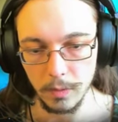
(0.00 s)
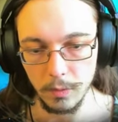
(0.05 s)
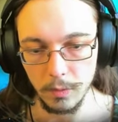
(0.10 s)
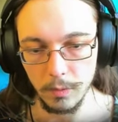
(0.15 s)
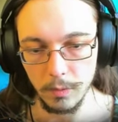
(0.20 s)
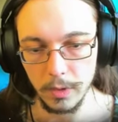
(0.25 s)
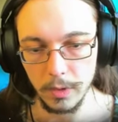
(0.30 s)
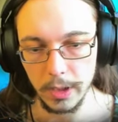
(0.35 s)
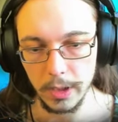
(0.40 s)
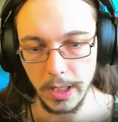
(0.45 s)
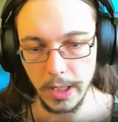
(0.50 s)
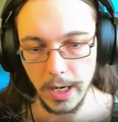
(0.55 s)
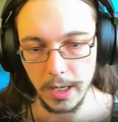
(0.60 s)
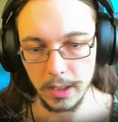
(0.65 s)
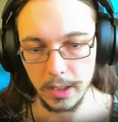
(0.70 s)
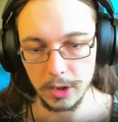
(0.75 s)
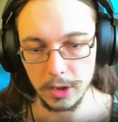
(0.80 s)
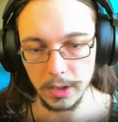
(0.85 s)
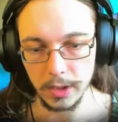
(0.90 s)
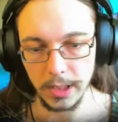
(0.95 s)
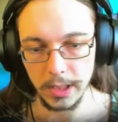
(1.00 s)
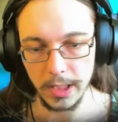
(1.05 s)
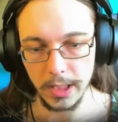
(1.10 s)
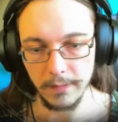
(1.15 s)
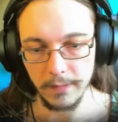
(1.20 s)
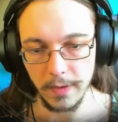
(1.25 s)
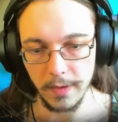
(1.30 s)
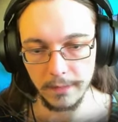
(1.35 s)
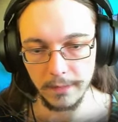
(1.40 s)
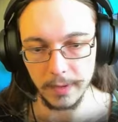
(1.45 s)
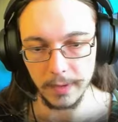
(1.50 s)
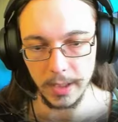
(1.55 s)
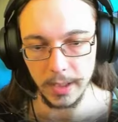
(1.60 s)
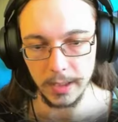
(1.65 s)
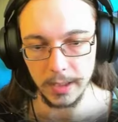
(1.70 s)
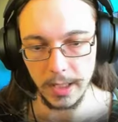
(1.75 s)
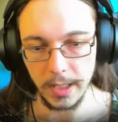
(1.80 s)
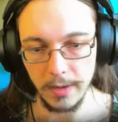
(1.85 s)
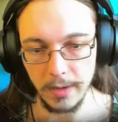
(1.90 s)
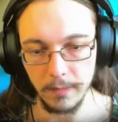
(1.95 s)
would it actually give off
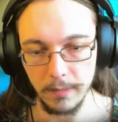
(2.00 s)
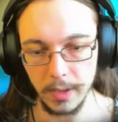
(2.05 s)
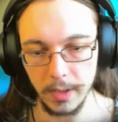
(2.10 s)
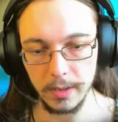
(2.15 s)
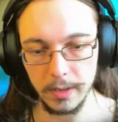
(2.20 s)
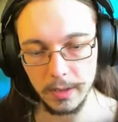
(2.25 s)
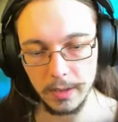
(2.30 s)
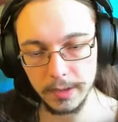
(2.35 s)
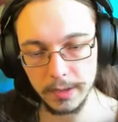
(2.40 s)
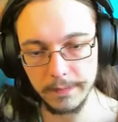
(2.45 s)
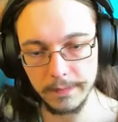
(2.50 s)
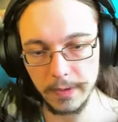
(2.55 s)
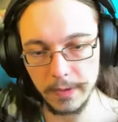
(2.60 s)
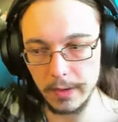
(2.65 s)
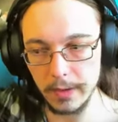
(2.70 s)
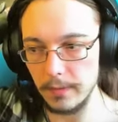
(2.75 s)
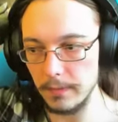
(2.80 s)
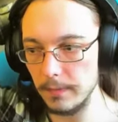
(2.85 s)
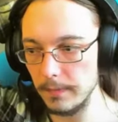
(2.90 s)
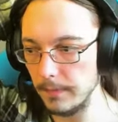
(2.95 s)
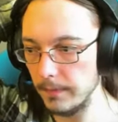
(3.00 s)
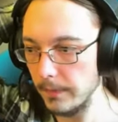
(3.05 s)
light that way? Let's find out.